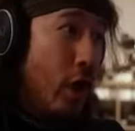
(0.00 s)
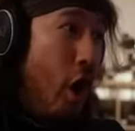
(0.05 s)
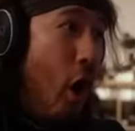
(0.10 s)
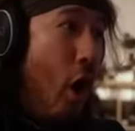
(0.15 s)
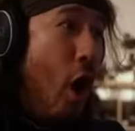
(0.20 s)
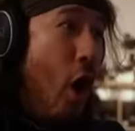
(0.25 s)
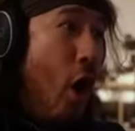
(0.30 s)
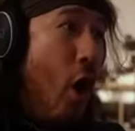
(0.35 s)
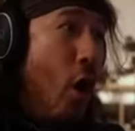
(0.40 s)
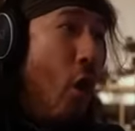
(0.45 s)

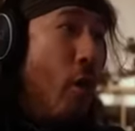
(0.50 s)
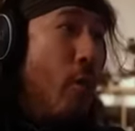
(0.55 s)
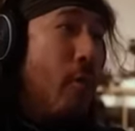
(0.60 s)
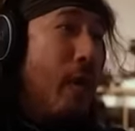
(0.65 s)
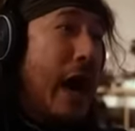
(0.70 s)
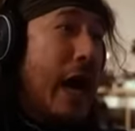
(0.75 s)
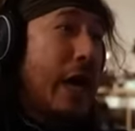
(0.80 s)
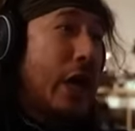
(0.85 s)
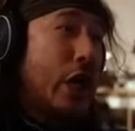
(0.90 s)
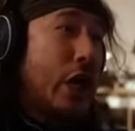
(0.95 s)
Oh
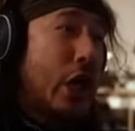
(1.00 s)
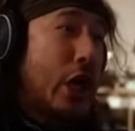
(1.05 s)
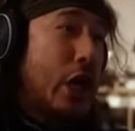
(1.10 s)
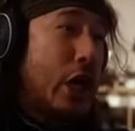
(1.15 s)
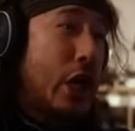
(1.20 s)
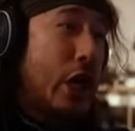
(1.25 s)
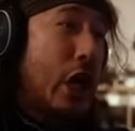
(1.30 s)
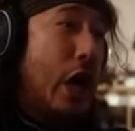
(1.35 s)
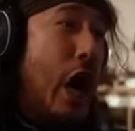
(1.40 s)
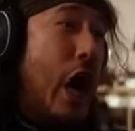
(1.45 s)
my
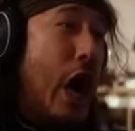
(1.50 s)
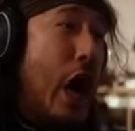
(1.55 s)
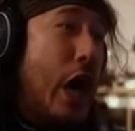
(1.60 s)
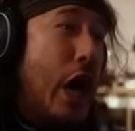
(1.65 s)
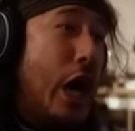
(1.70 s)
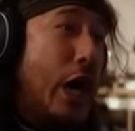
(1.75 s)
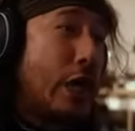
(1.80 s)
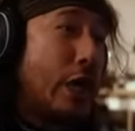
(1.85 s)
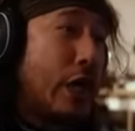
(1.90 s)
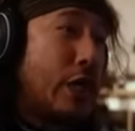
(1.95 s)

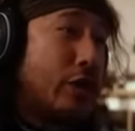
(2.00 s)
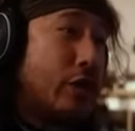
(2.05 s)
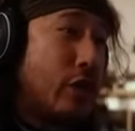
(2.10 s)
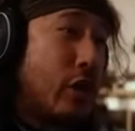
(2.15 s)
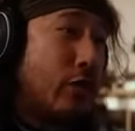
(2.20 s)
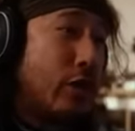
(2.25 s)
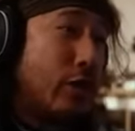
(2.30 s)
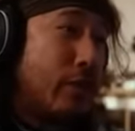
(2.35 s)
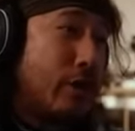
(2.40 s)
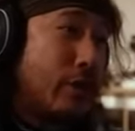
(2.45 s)
god! I
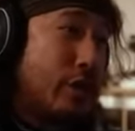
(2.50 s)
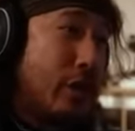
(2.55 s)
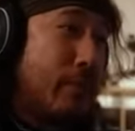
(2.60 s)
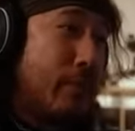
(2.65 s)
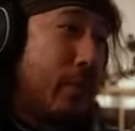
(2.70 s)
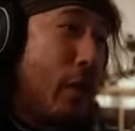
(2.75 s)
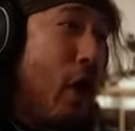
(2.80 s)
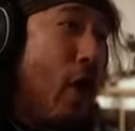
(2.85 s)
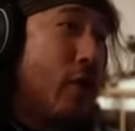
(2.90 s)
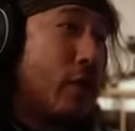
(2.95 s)
started the
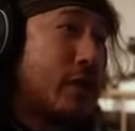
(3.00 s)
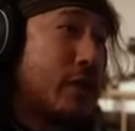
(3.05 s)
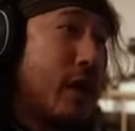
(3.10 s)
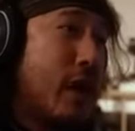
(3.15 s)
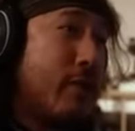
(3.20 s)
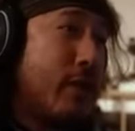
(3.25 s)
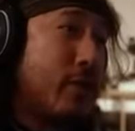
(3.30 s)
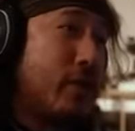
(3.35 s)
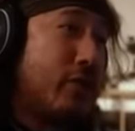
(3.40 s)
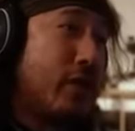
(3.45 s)
ship! Oh, it's
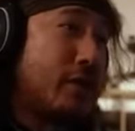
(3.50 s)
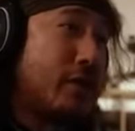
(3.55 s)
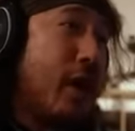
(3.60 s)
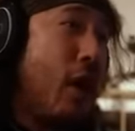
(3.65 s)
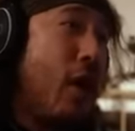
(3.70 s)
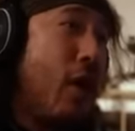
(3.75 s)
coming with us!